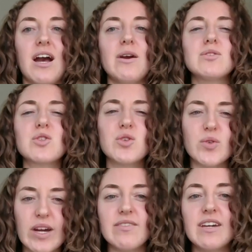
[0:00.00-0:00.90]
I was
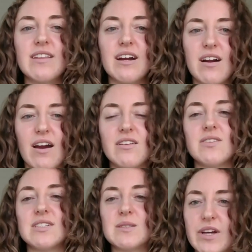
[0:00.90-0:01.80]
craving that kind of
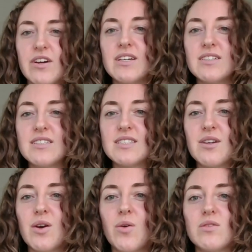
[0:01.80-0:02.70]
experience,
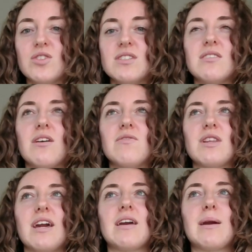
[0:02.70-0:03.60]
just of
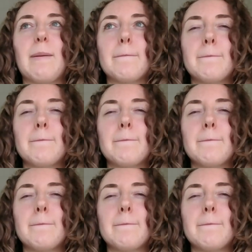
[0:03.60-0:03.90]
like